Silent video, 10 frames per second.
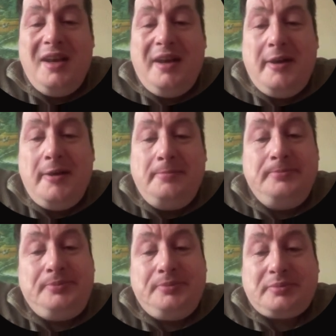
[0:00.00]

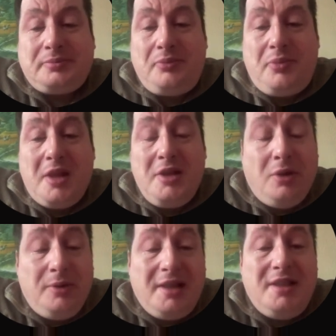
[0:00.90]
Um,
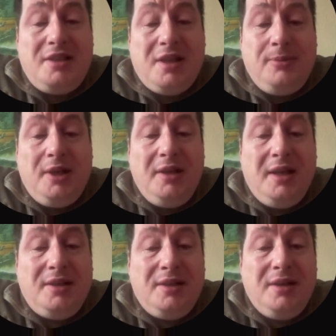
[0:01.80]
so that is something
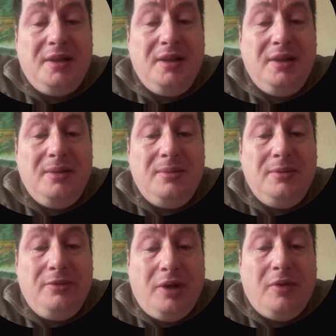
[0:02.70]
that
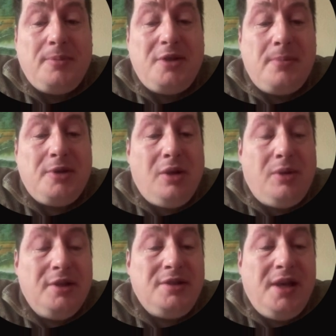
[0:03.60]
follow-up steps are
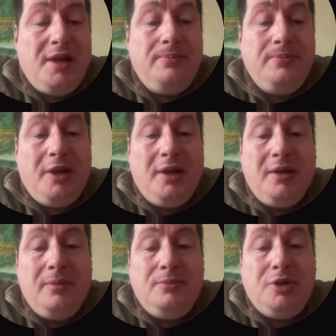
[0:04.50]
always there.
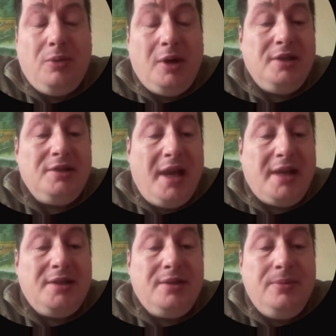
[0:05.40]
So what is
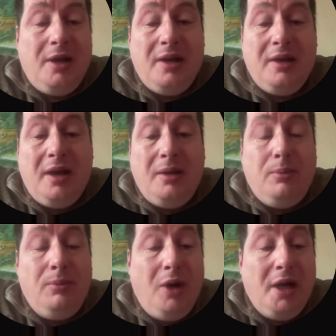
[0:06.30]
next, and
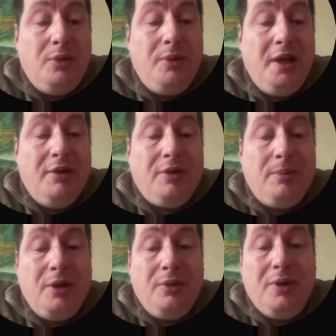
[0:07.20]
when do we hear from
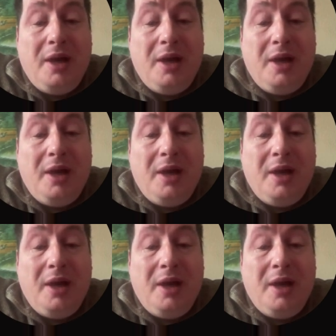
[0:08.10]
you?